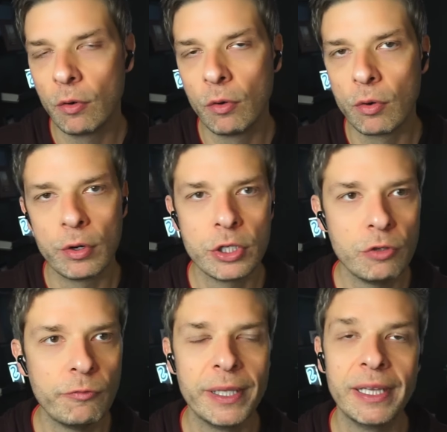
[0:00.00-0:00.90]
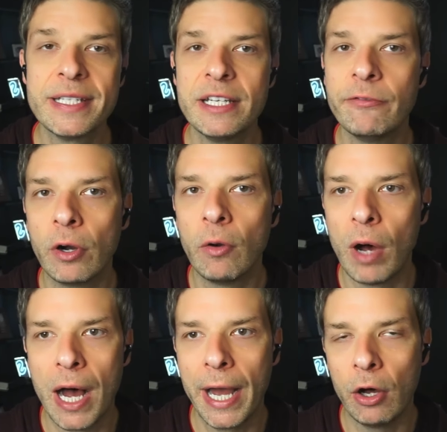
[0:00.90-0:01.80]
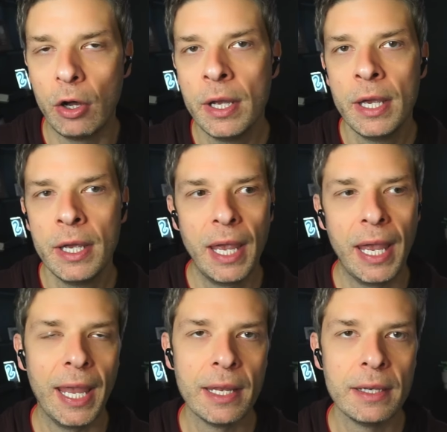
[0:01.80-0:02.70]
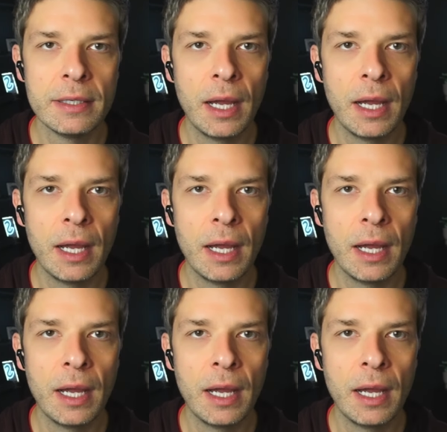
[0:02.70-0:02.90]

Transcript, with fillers: or you've been listening for a while and